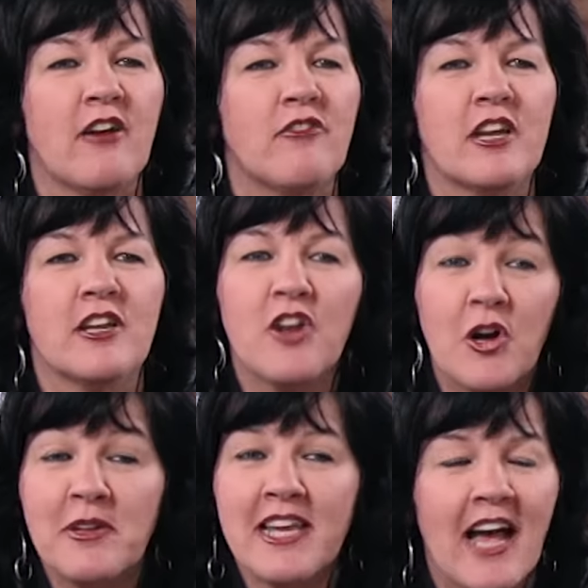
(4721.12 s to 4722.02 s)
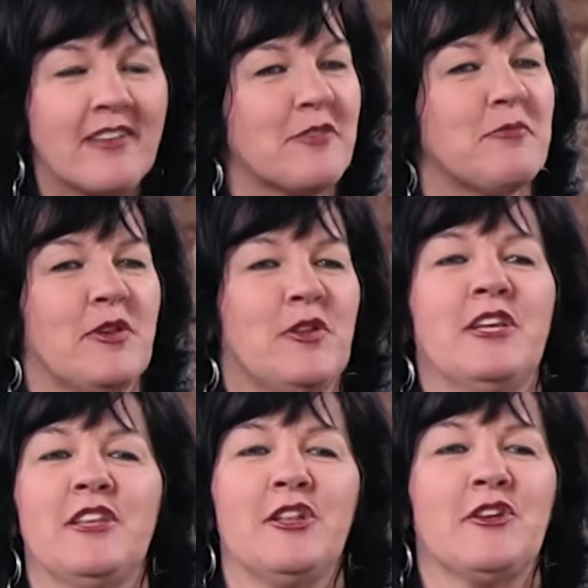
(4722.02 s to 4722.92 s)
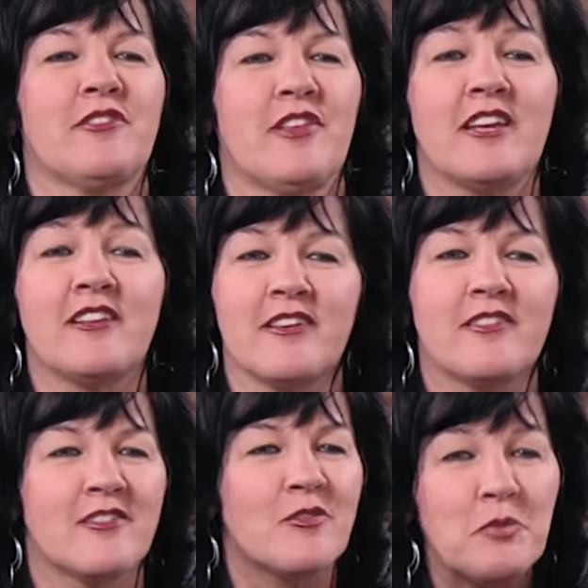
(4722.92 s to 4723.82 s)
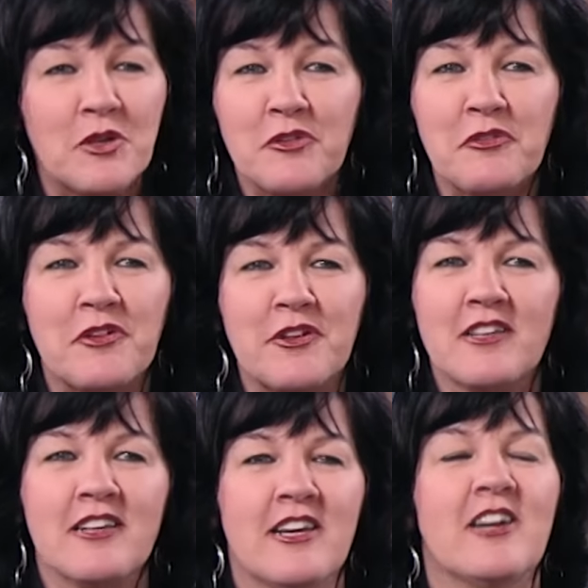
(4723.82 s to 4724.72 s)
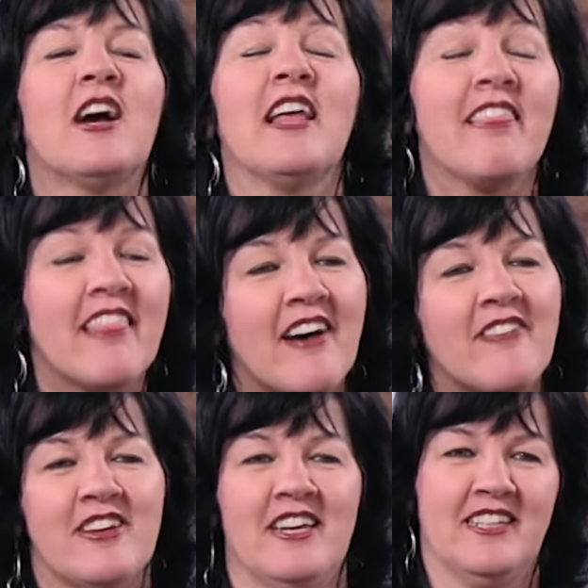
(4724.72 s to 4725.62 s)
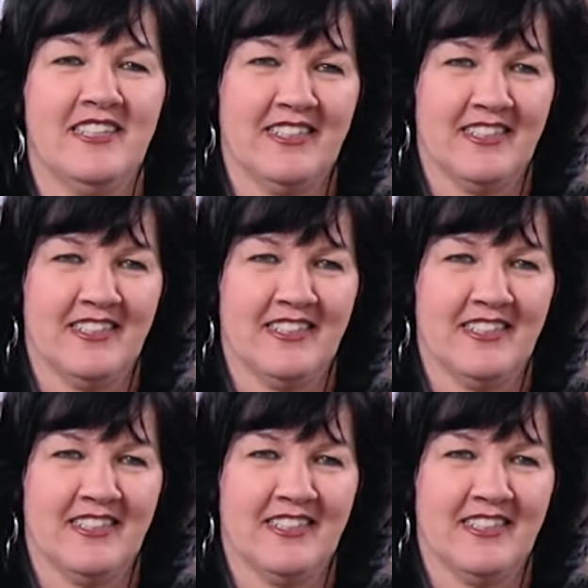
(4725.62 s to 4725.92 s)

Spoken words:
Everett. Nobody has a building that looks like this. It's beautiful in here. I love it.